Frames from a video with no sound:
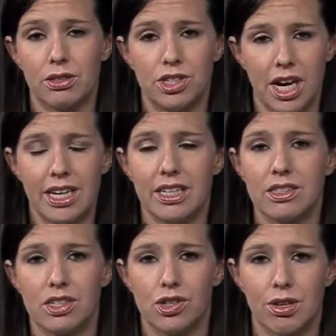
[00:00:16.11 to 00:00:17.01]
John
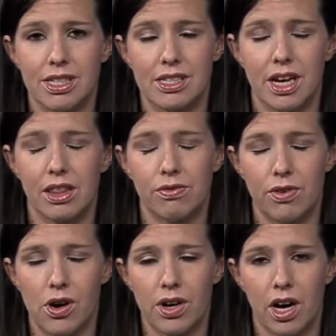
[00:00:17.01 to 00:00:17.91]
Helsley joins us on the
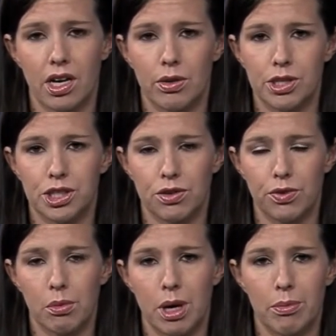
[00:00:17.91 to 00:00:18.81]
phone, our OSU
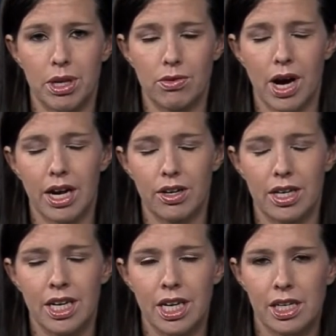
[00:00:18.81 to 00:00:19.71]
football beat writer.
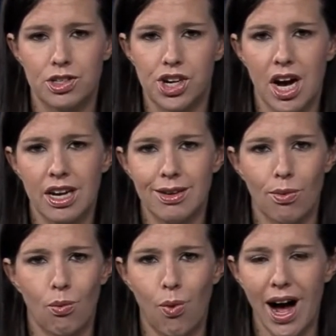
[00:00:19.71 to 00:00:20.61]
And, John,
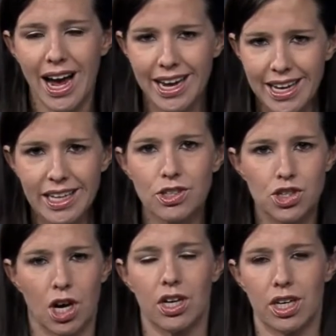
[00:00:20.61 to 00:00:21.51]
why is
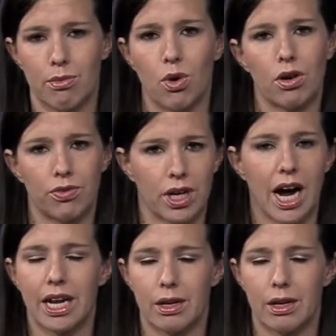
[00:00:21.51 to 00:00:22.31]
Charlie Moore forgotten